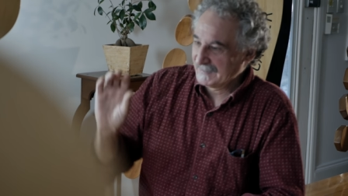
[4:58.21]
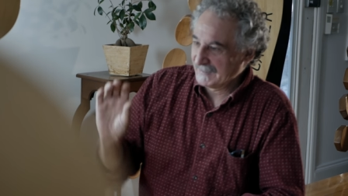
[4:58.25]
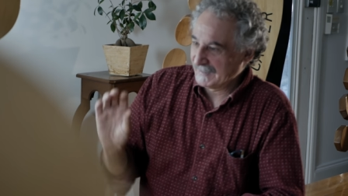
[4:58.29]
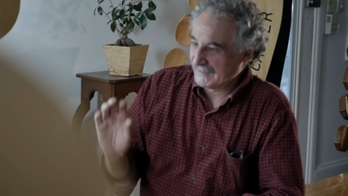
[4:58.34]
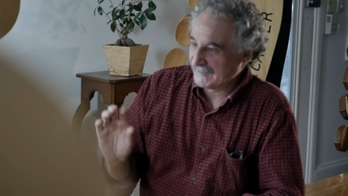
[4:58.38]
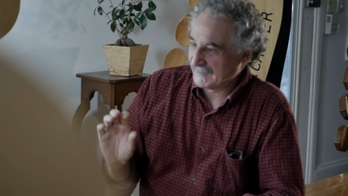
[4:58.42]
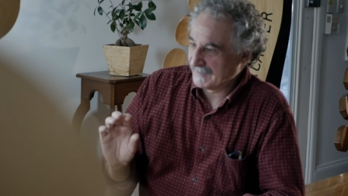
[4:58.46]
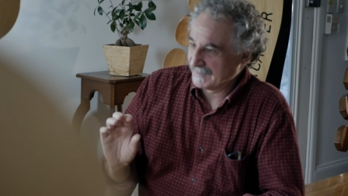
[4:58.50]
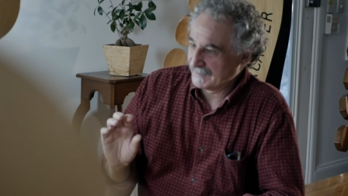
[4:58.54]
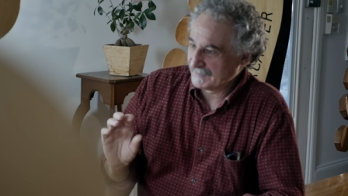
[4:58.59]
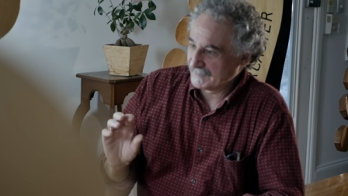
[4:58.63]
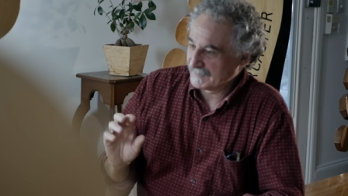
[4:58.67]

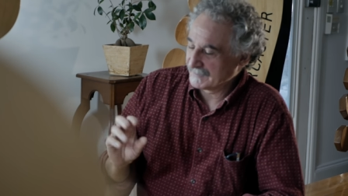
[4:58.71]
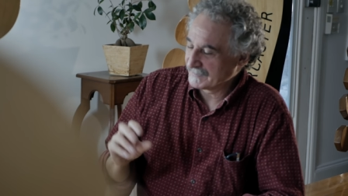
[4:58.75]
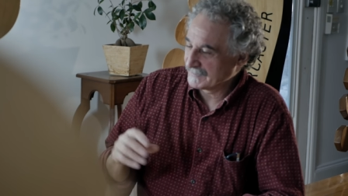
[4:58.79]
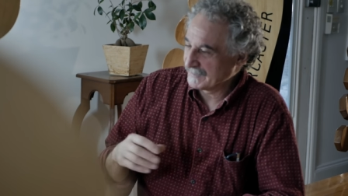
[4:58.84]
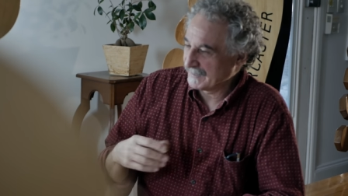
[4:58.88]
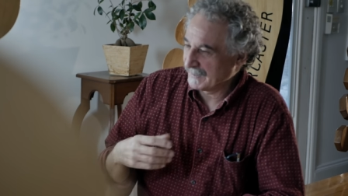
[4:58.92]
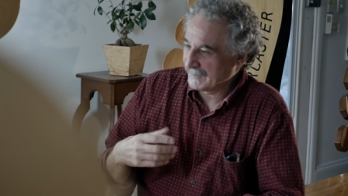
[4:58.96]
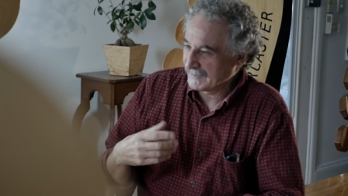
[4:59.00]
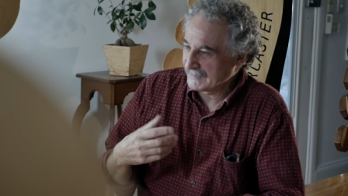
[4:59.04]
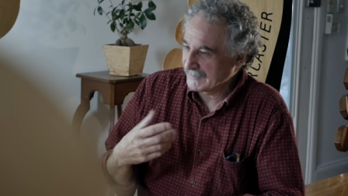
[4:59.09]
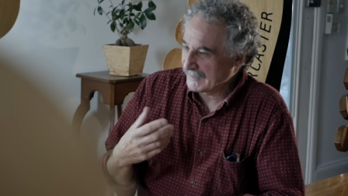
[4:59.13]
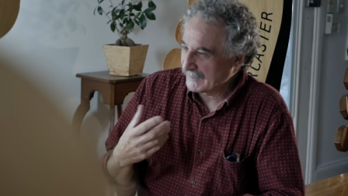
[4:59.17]
Uh,
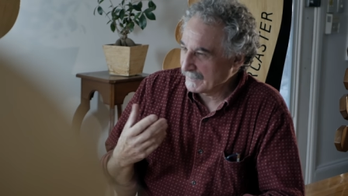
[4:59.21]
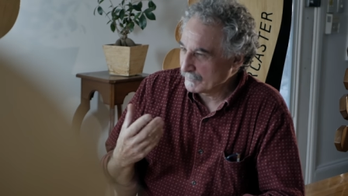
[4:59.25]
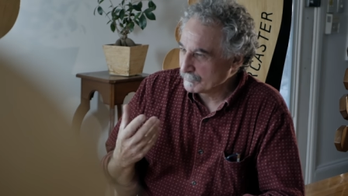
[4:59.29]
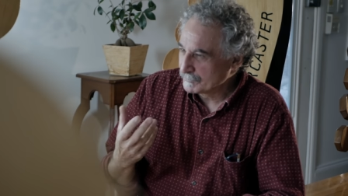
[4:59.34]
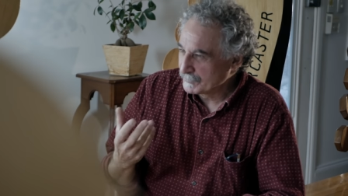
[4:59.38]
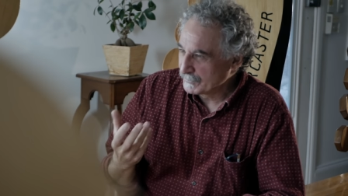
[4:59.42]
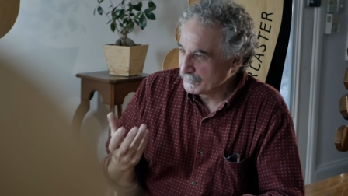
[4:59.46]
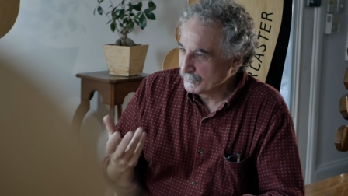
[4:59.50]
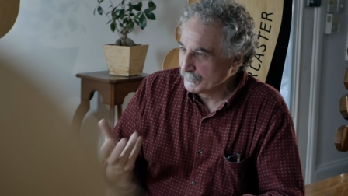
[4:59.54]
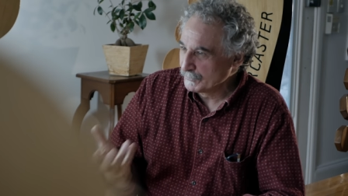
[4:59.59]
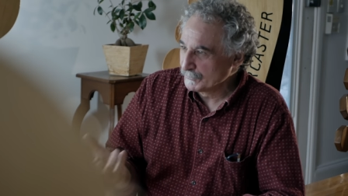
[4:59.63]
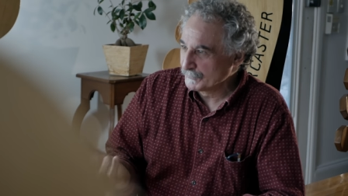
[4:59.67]
they are
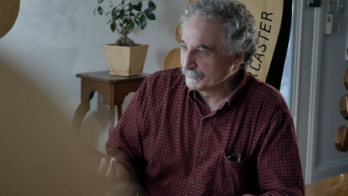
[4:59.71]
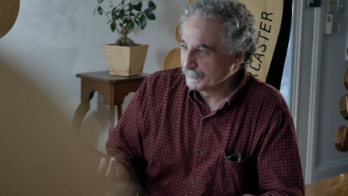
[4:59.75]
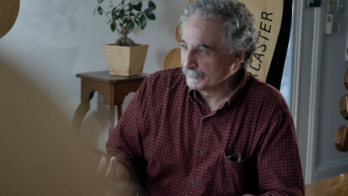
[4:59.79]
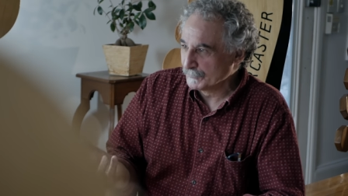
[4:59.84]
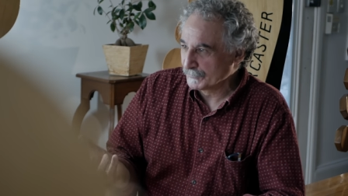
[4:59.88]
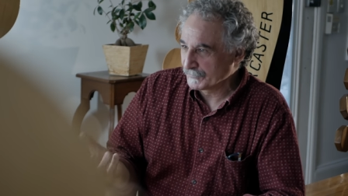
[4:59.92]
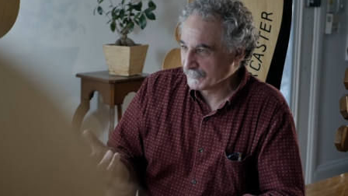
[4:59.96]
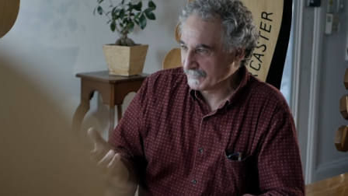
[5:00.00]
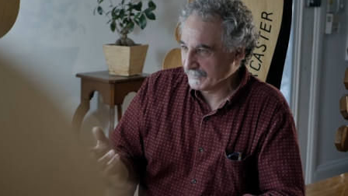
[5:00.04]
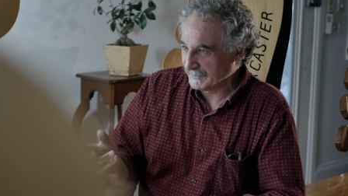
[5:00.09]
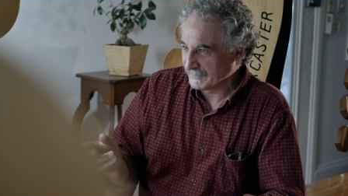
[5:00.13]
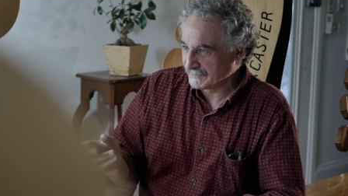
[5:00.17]

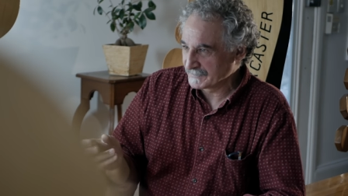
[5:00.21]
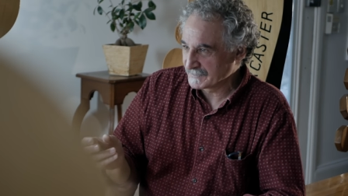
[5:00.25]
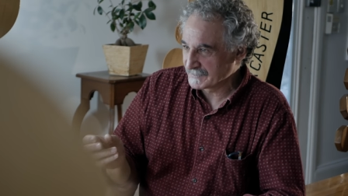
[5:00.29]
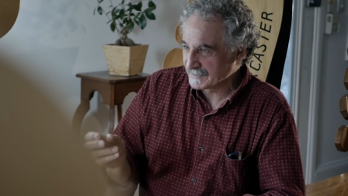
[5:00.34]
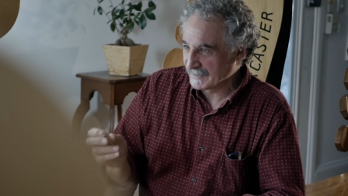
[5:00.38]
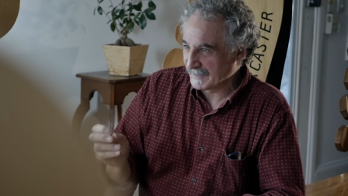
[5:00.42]
beautiful things.